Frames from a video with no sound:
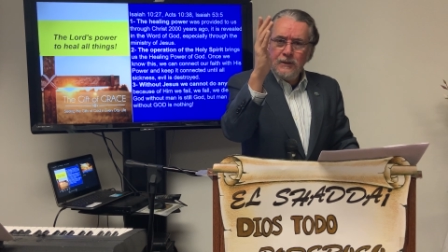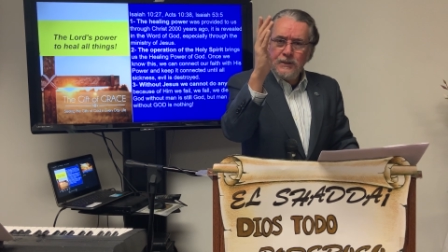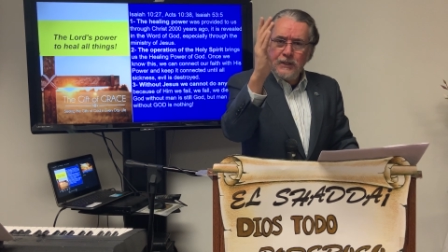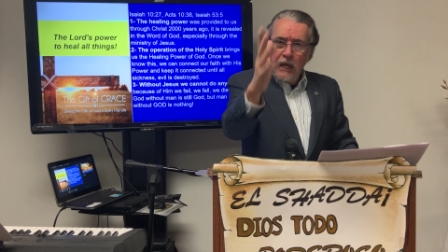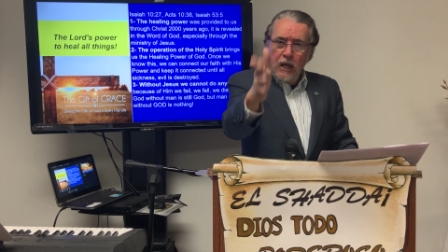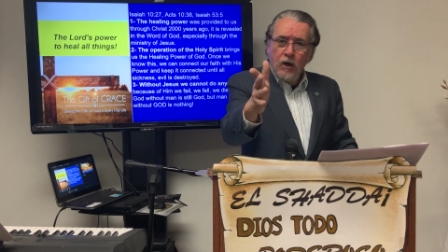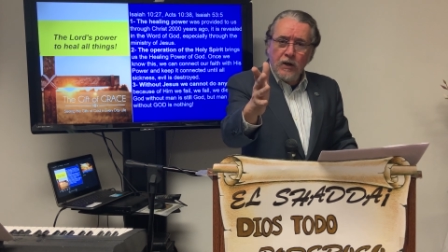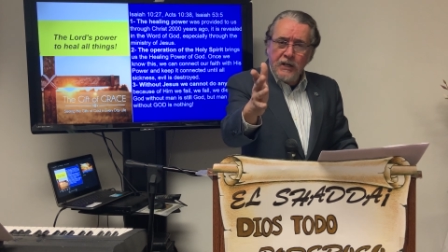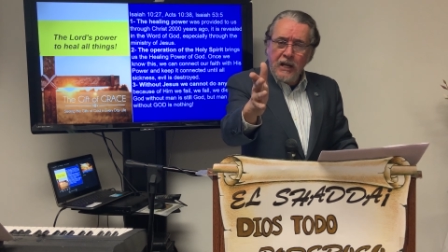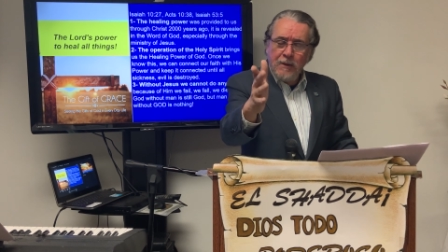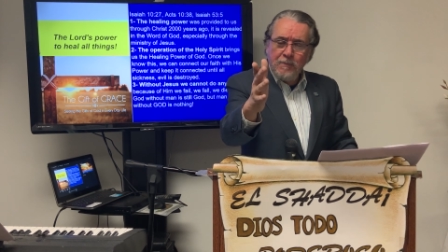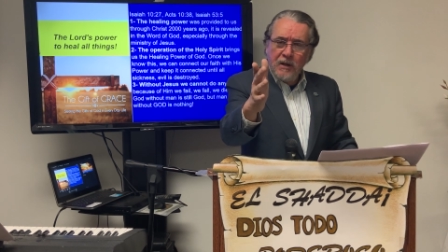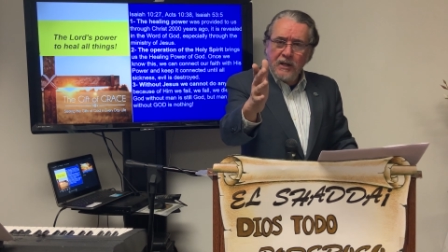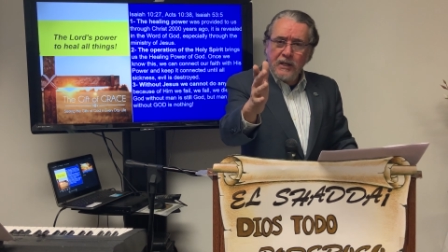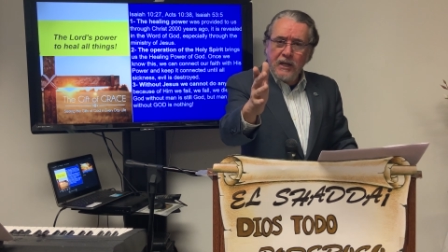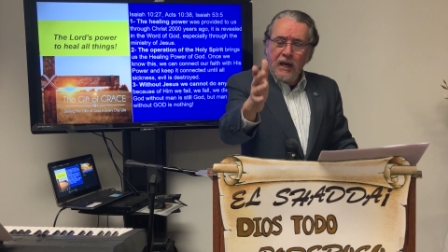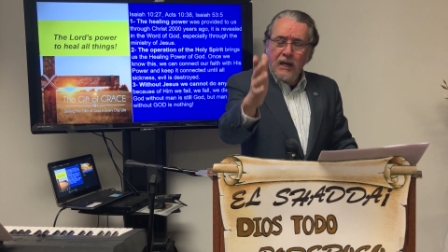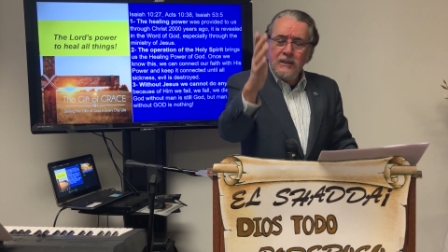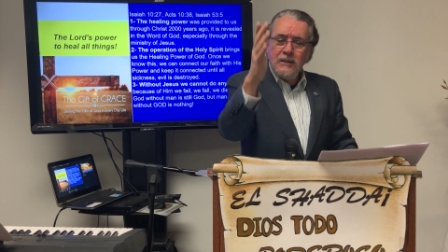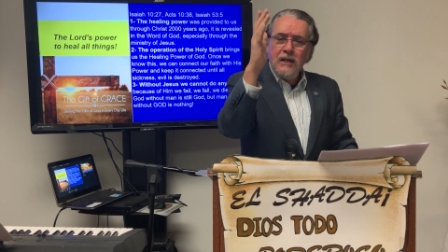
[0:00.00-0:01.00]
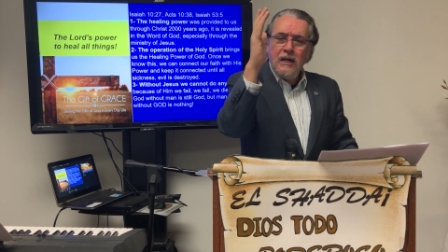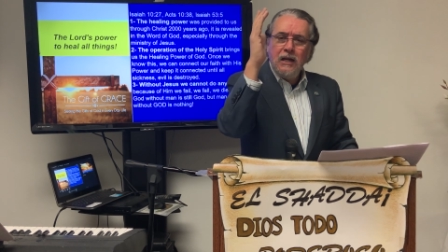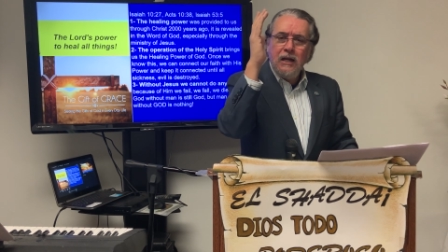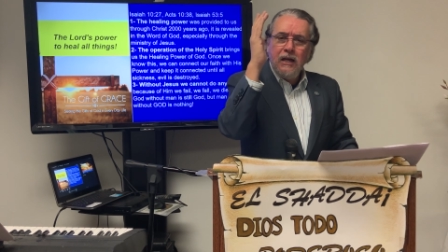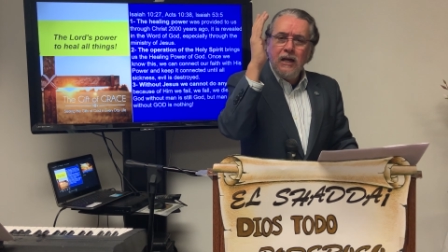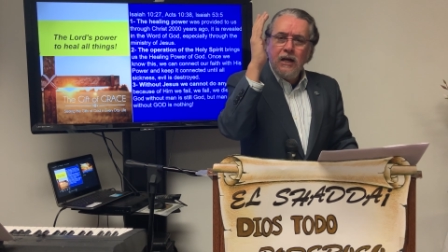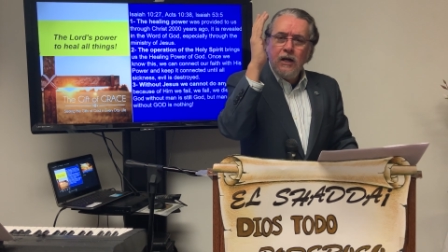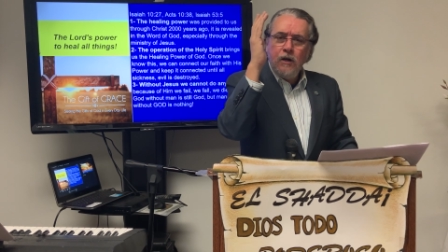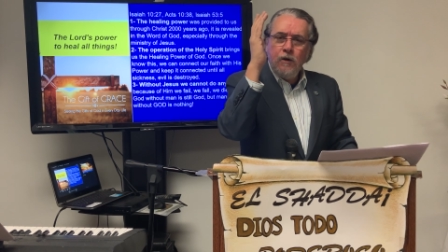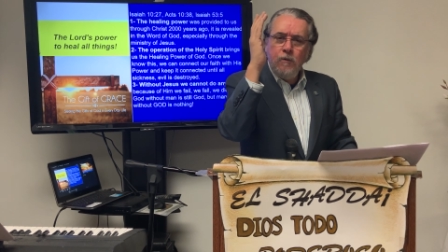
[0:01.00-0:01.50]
say your name again,